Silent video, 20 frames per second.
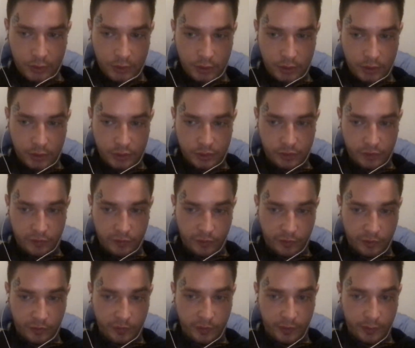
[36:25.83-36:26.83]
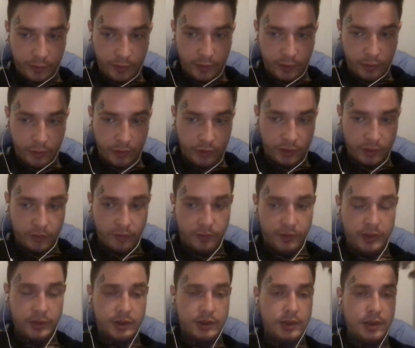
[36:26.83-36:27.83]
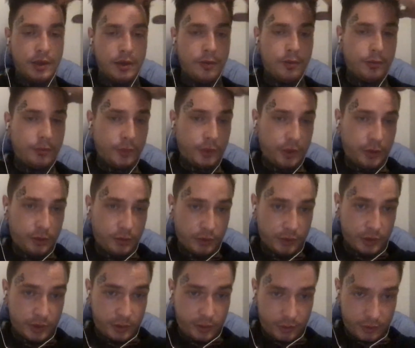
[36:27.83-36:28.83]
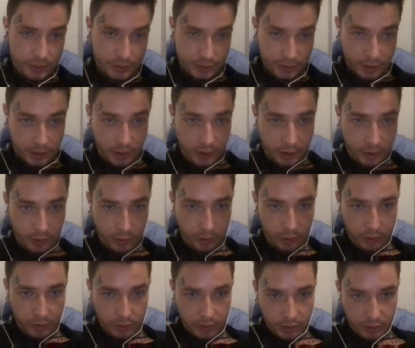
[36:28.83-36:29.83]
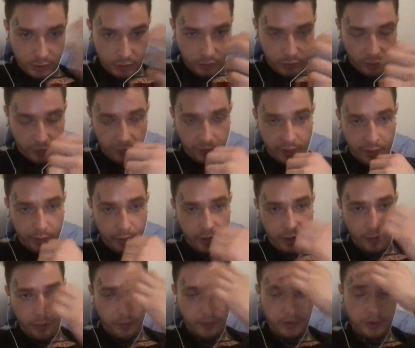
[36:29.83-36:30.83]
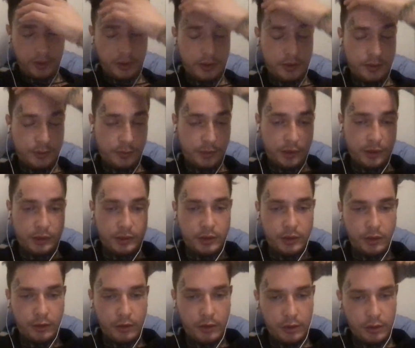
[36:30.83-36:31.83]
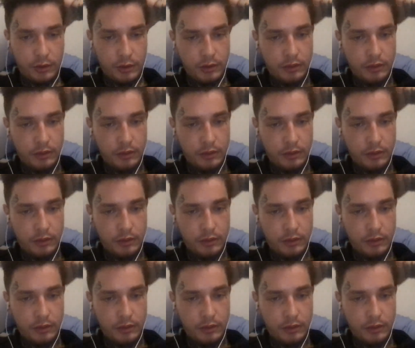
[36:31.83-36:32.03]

Also, if you have family that worked in defense, yep, either secret society oriented or family in police, military.